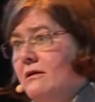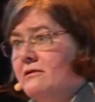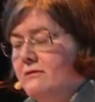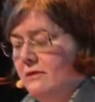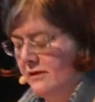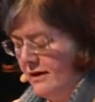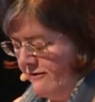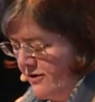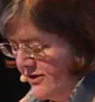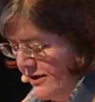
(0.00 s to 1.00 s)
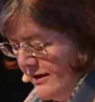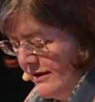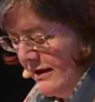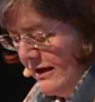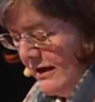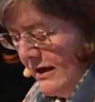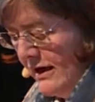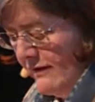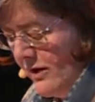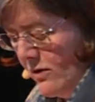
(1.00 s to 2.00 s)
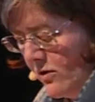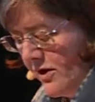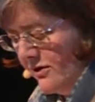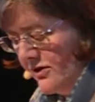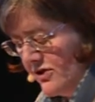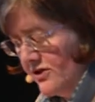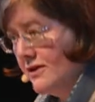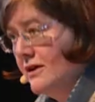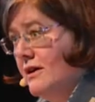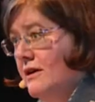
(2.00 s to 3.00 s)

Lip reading: cultural diversity in the audience,